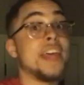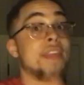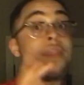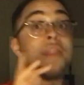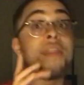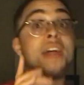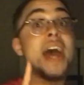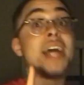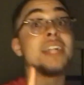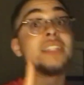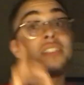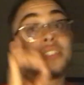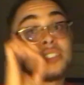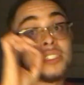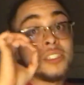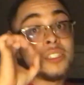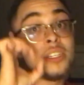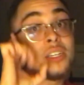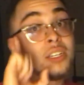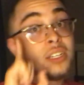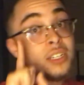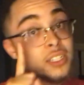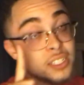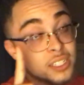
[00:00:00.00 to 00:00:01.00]
and
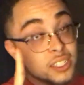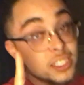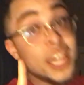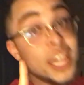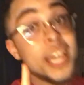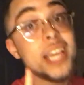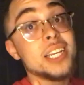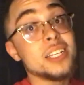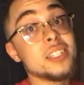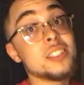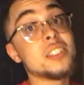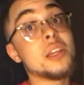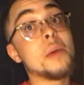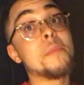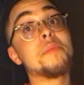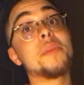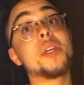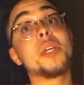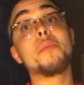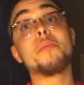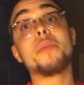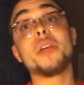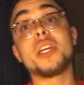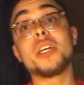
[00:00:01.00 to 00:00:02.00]
that's saying
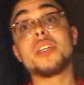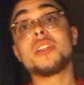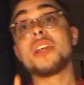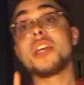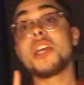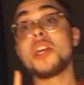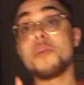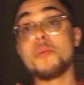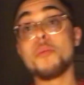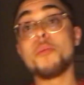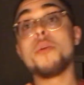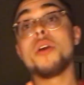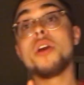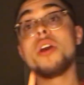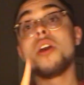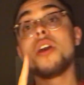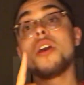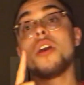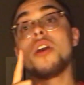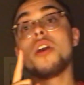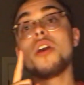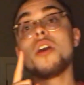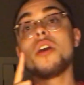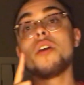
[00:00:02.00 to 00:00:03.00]
something, because him
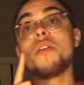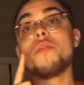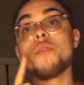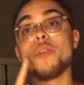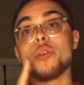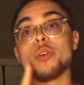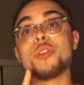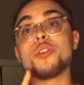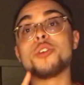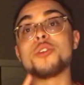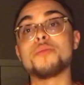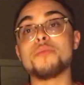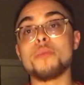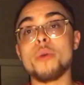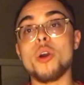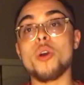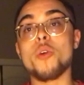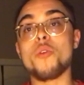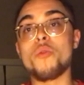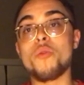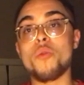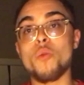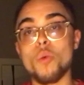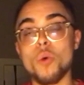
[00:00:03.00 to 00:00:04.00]
versus
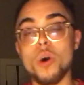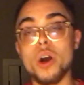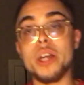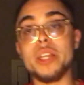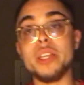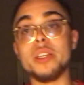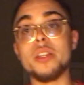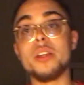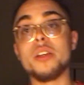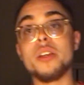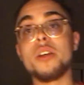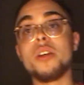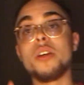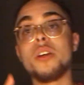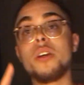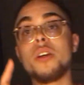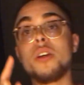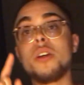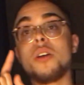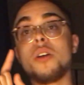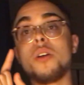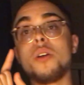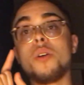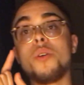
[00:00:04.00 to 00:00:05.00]
Marv 1
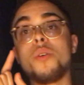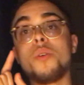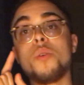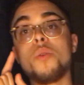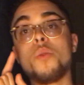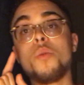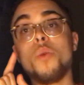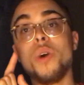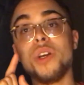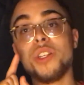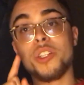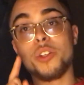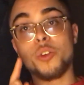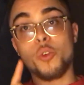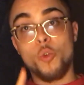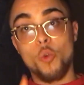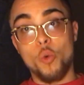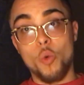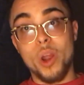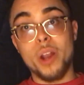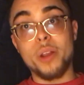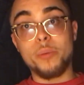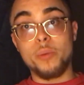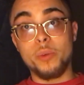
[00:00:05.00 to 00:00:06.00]
was
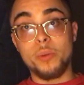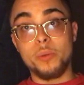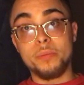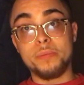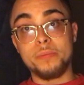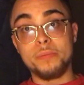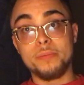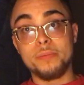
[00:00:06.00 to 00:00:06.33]
incredible.